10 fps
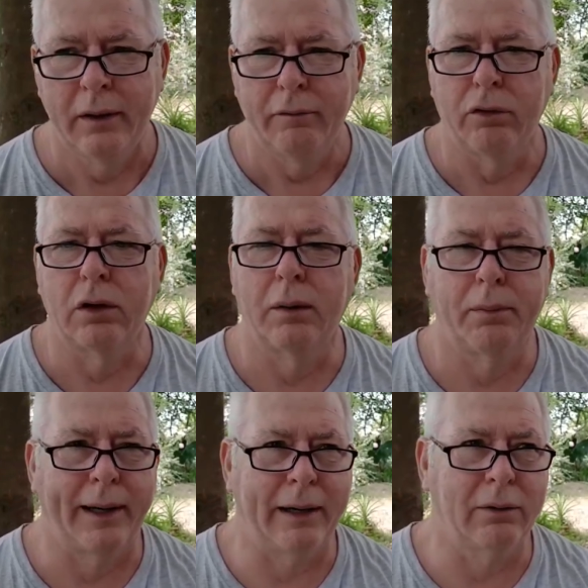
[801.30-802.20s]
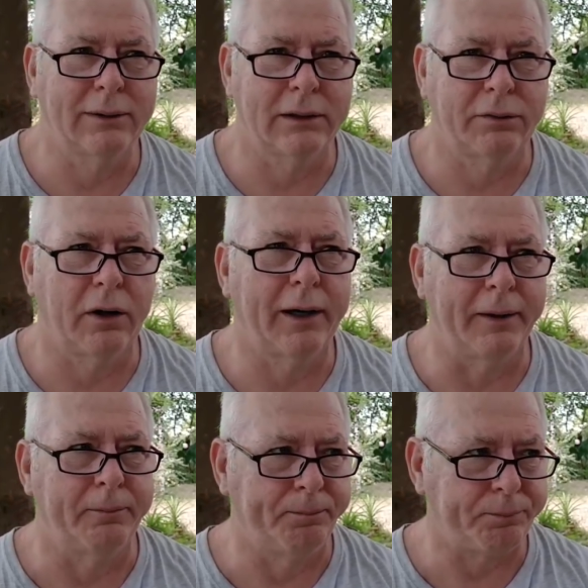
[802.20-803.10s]
for a couple of hours. That's
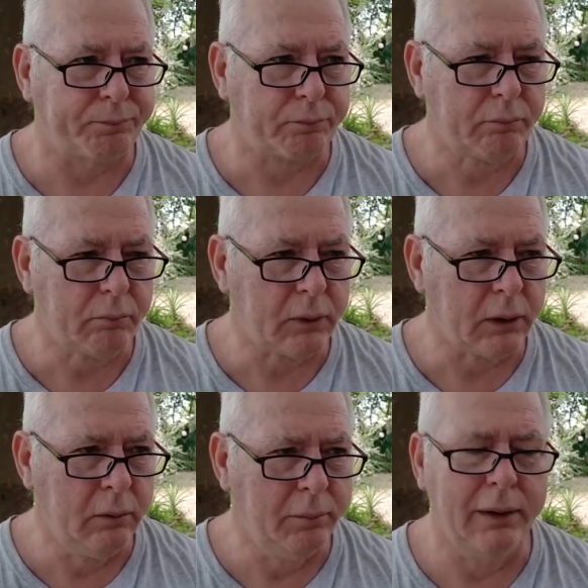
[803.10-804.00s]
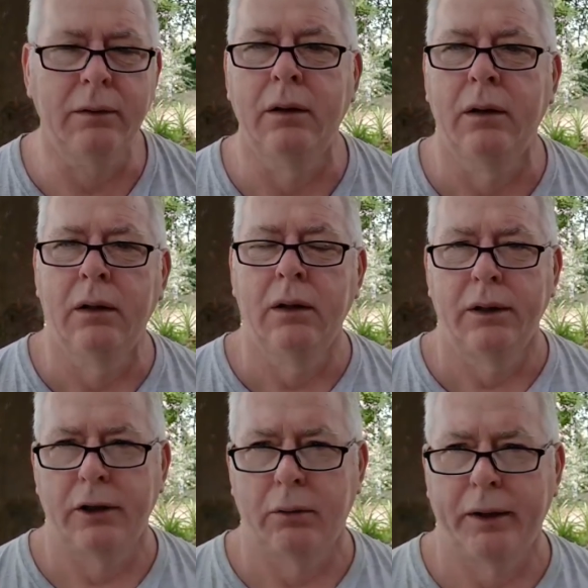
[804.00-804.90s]
fine. But,
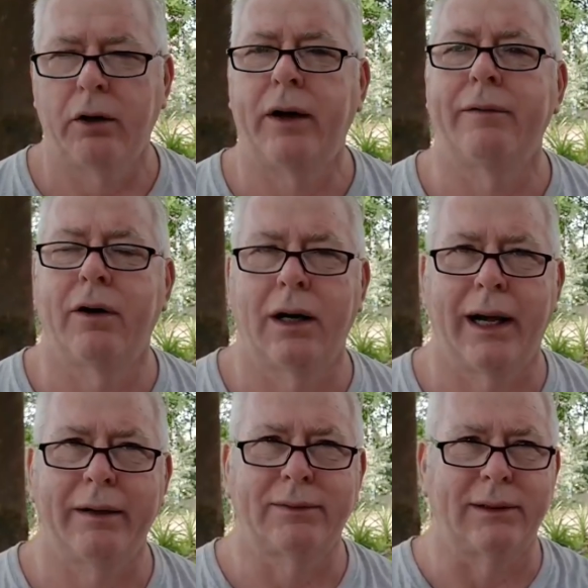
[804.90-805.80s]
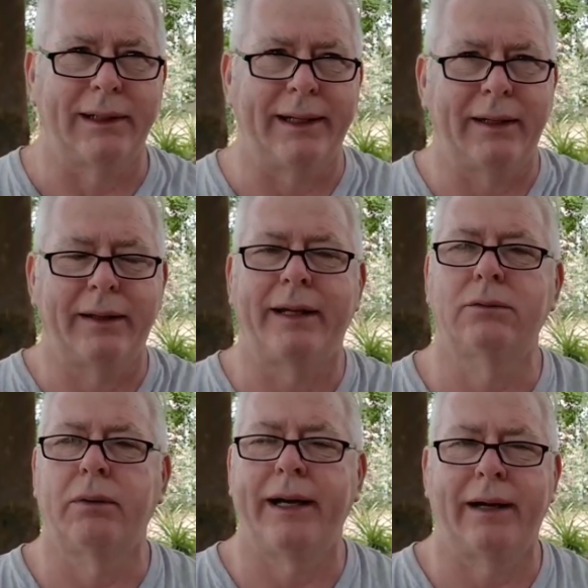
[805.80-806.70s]
we all have our lives to lead and
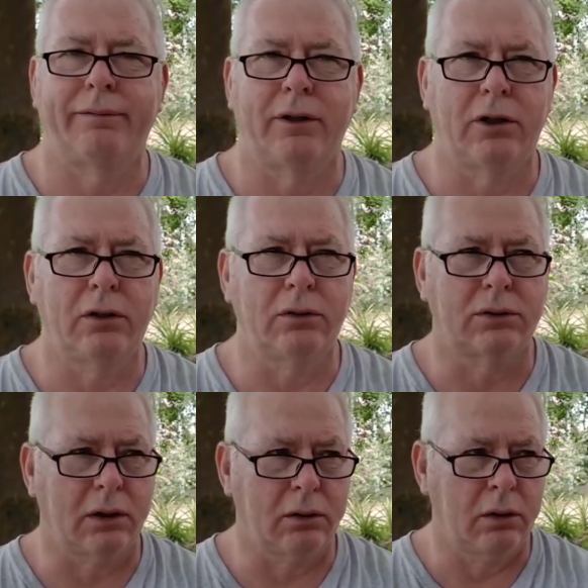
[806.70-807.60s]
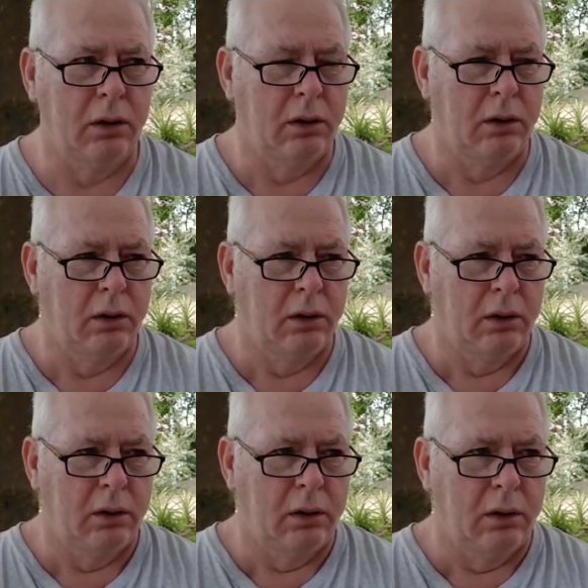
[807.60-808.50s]
things we have to do. So
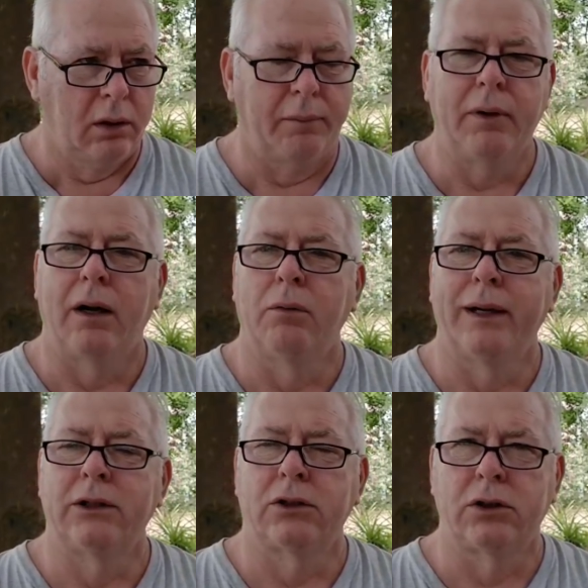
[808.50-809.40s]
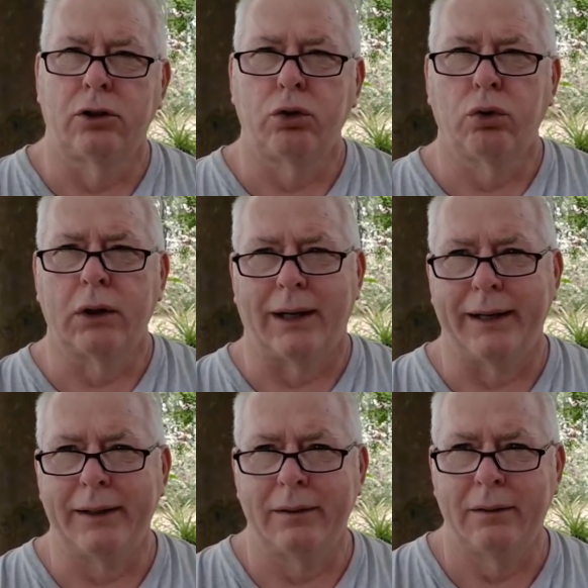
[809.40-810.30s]
I'm not a registered tour
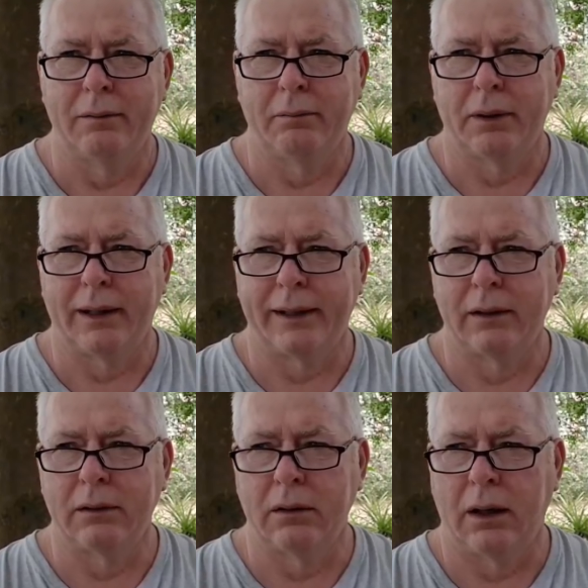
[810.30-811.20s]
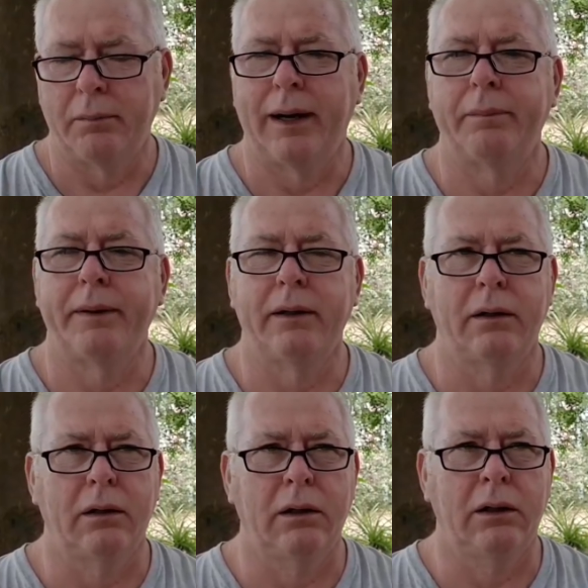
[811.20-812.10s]
guide, but I'm happy,
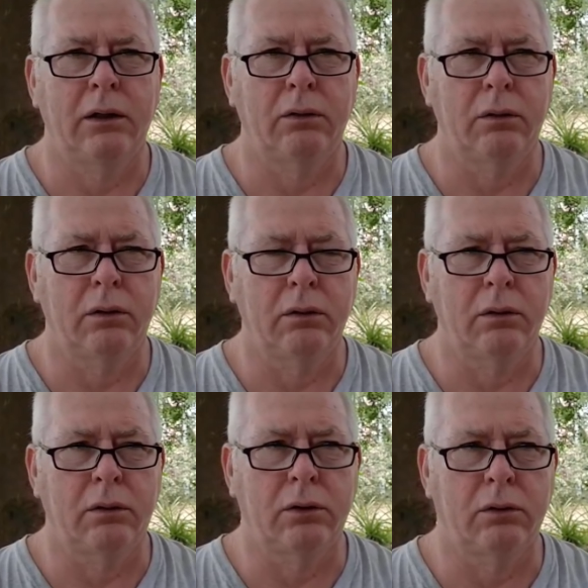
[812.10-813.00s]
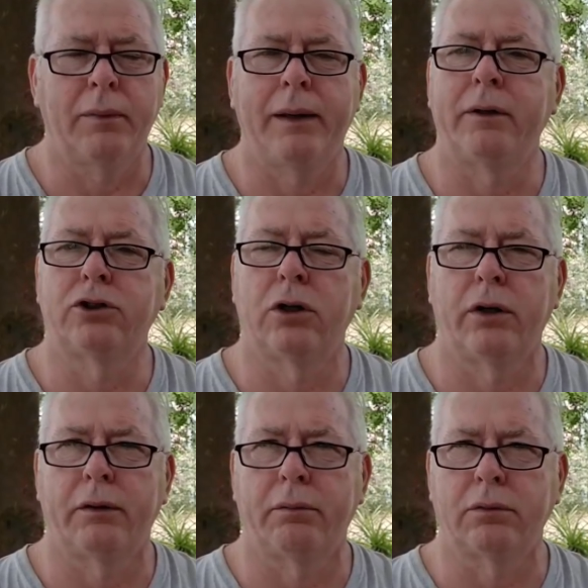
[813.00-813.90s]
to maybe show
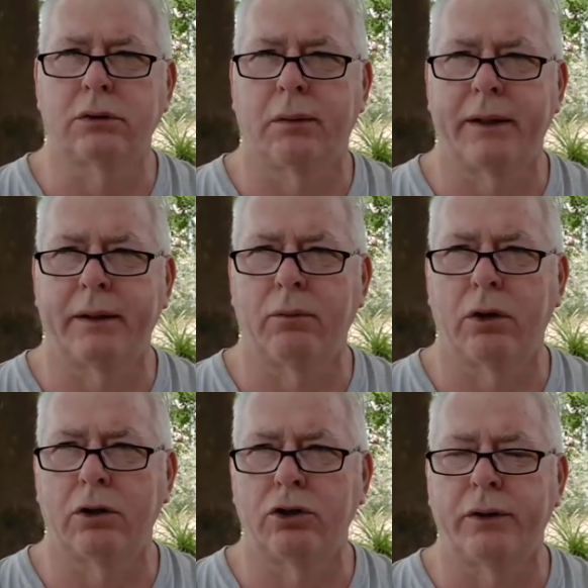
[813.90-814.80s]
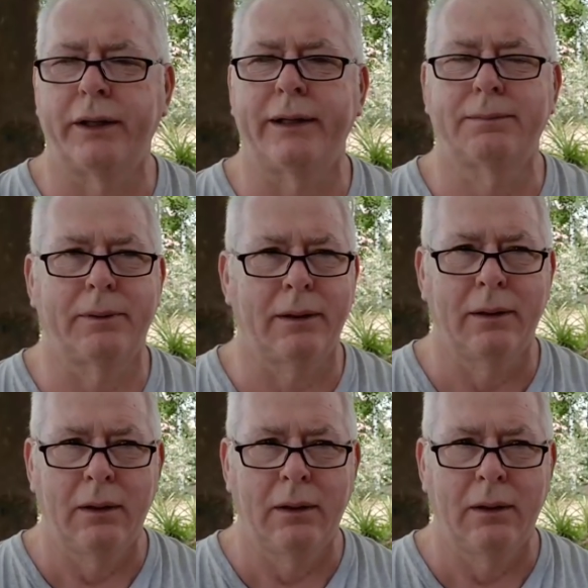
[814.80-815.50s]
you something, one or two things, but